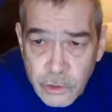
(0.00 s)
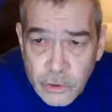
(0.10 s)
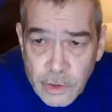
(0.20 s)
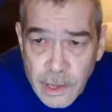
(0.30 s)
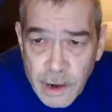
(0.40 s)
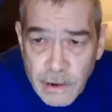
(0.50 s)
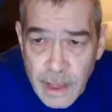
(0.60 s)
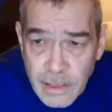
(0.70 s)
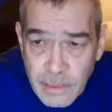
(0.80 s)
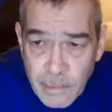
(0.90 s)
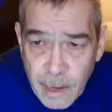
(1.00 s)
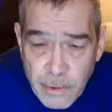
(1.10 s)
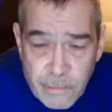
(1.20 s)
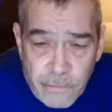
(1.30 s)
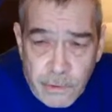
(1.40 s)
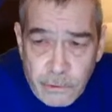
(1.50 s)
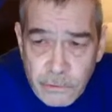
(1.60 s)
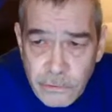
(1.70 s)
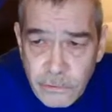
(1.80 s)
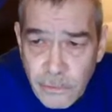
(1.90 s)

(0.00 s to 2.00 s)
You could hear it on the microphones.